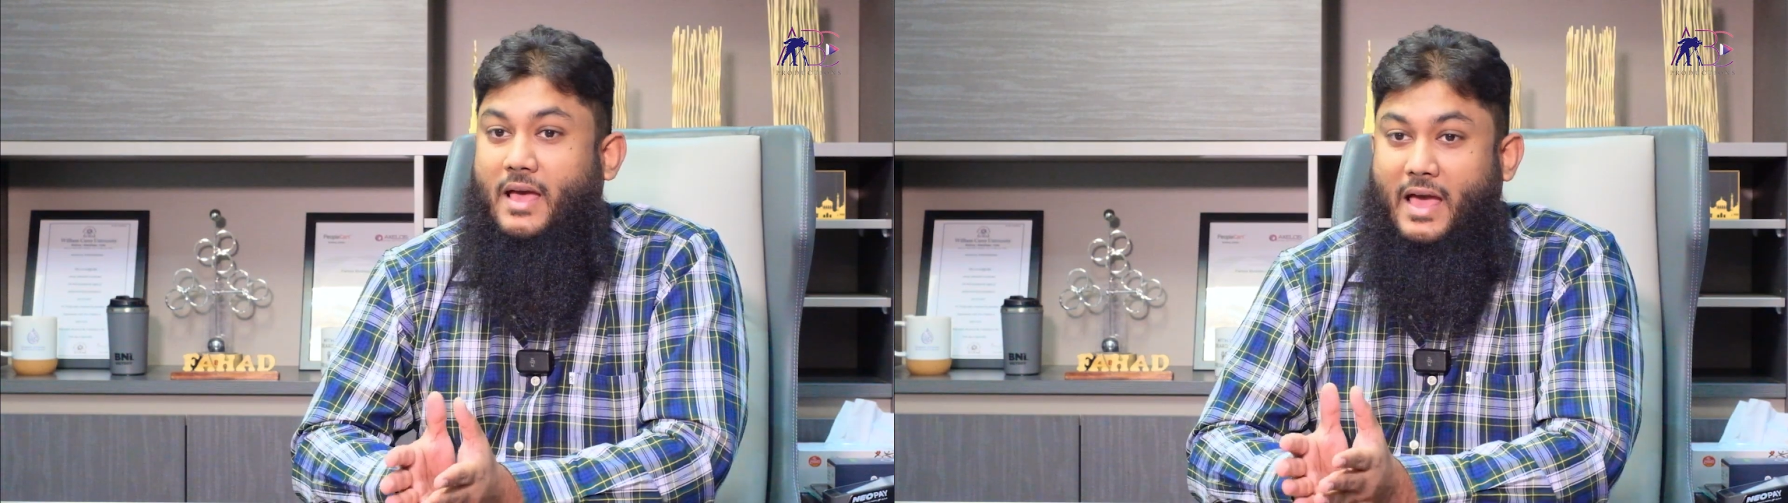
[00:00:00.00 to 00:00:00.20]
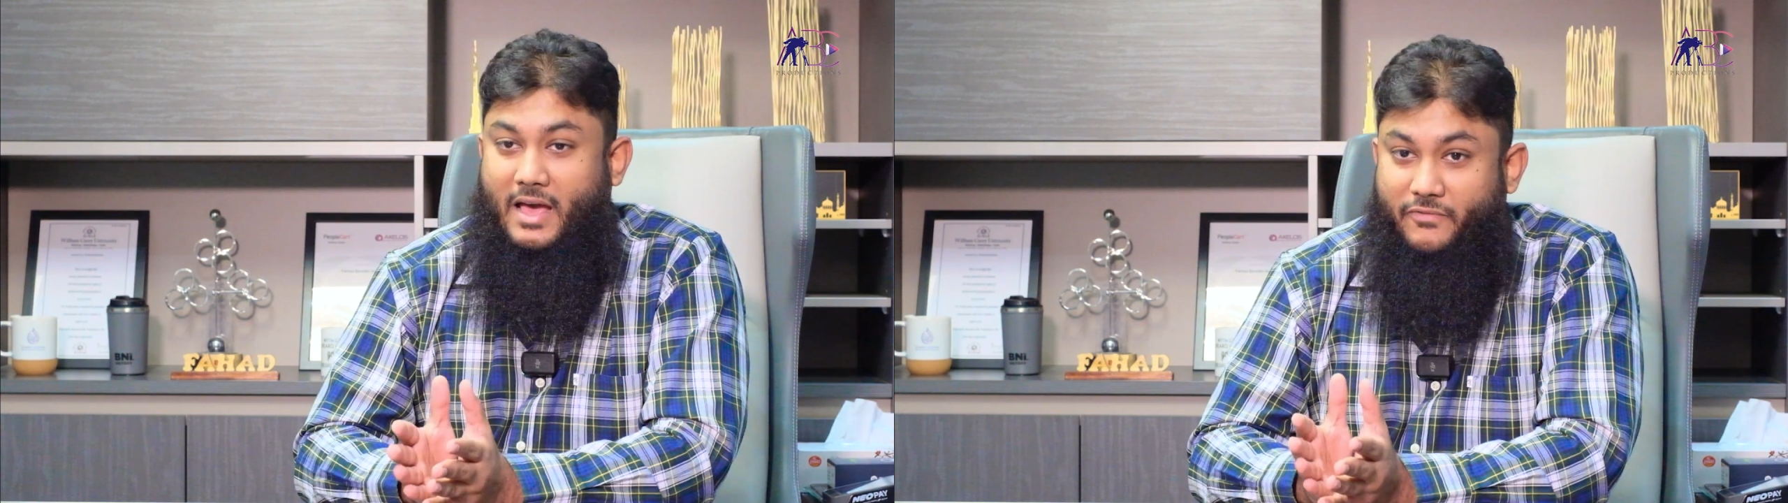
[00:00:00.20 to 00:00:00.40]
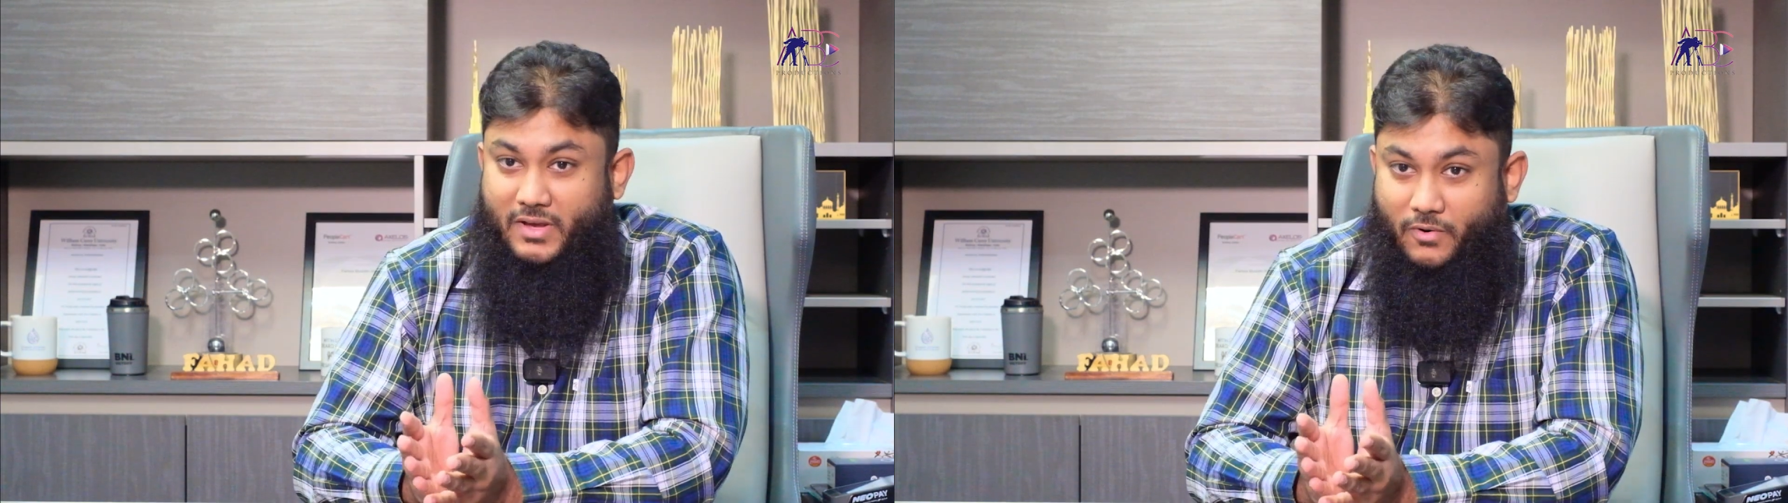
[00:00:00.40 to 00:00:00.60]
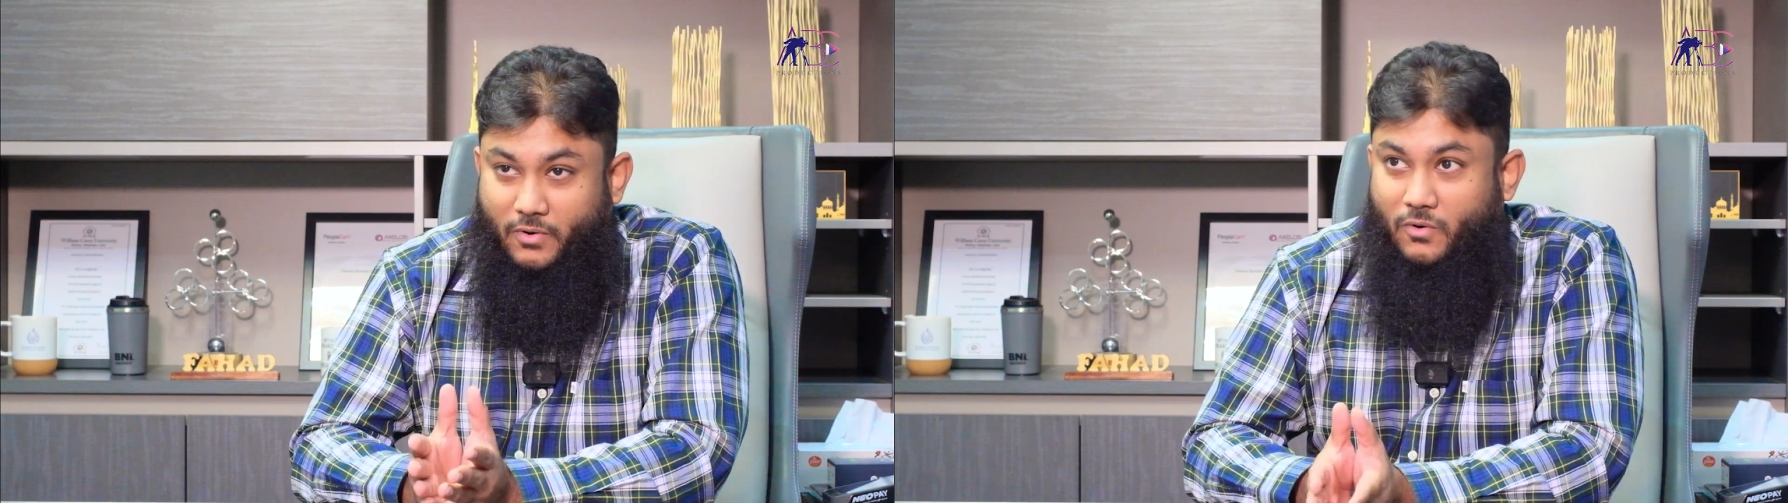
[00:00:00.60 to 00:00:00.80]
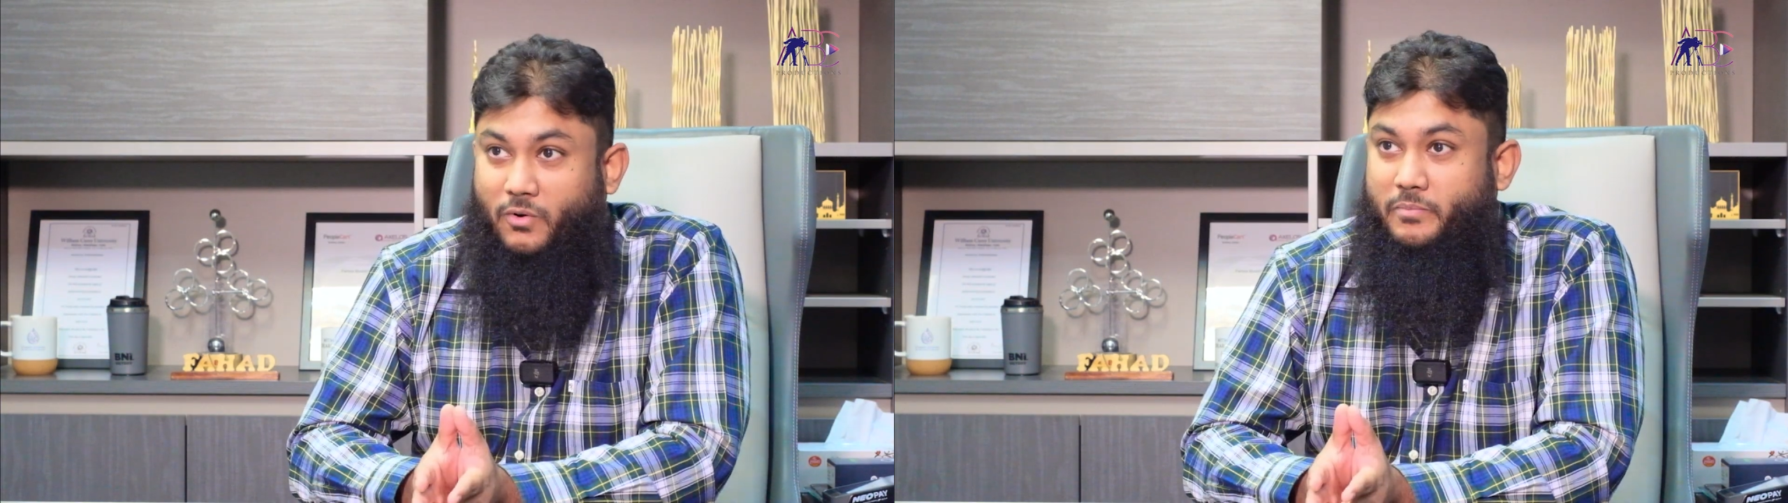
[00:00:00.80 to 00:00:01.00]
having
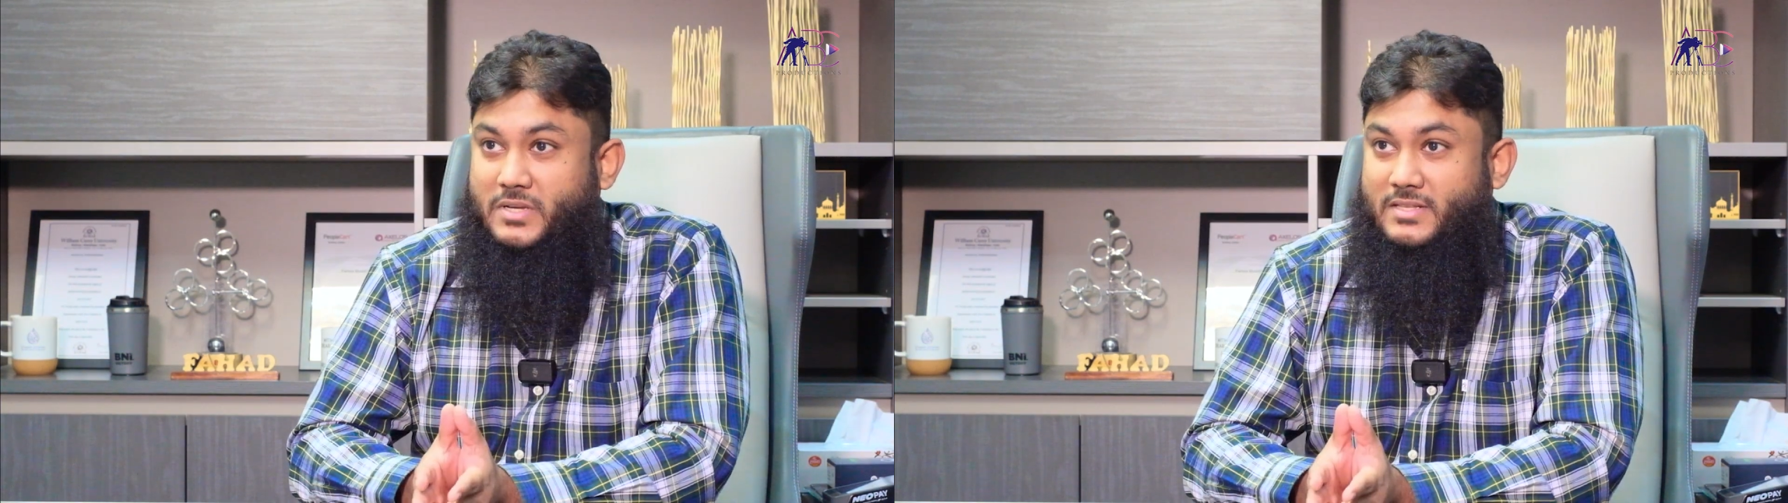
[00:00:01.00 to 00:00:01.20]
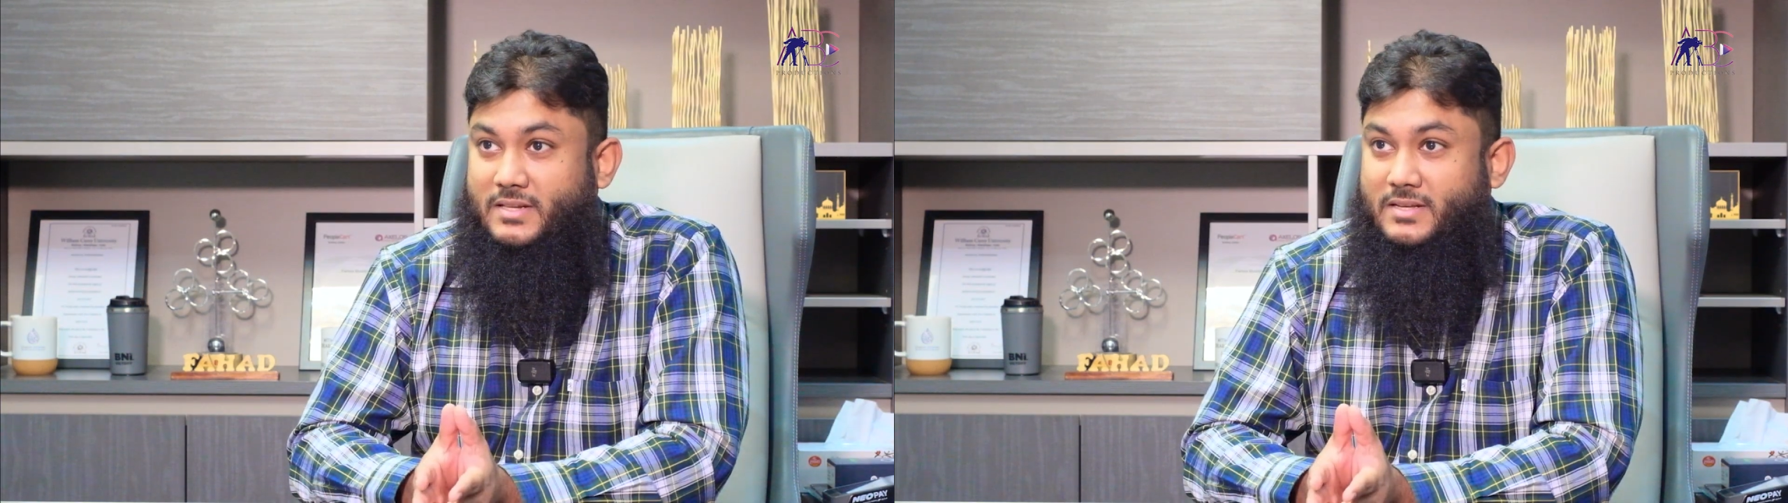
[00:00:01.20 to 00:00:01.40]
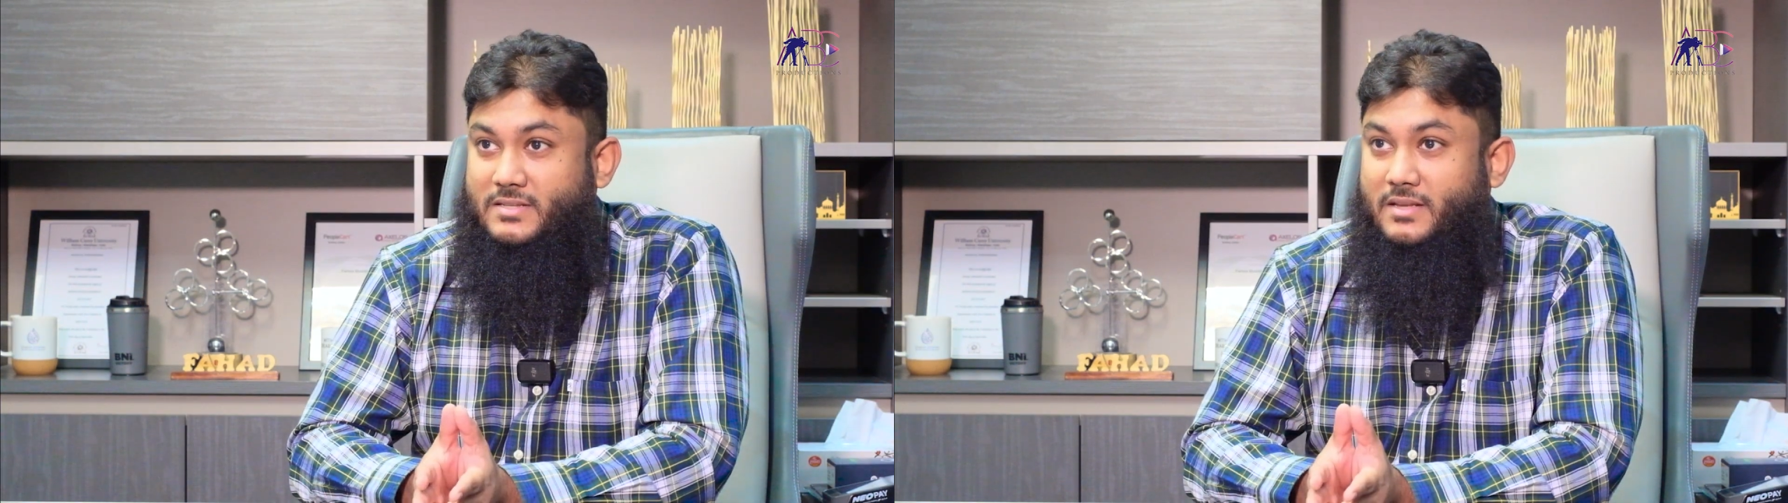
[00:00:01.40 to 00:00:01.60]
our own business,